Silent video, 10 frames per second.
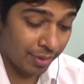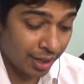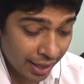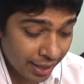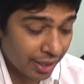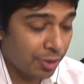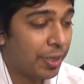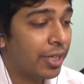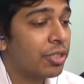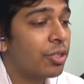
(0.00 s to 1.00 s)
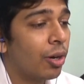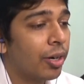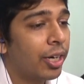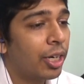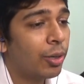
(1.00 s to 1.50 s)
great experience
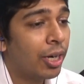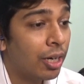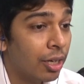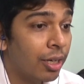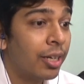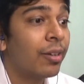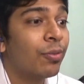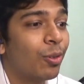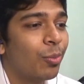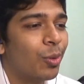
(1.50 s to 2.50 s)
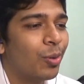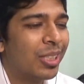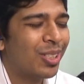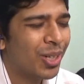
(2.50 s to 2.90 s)
talking to you and learning from you as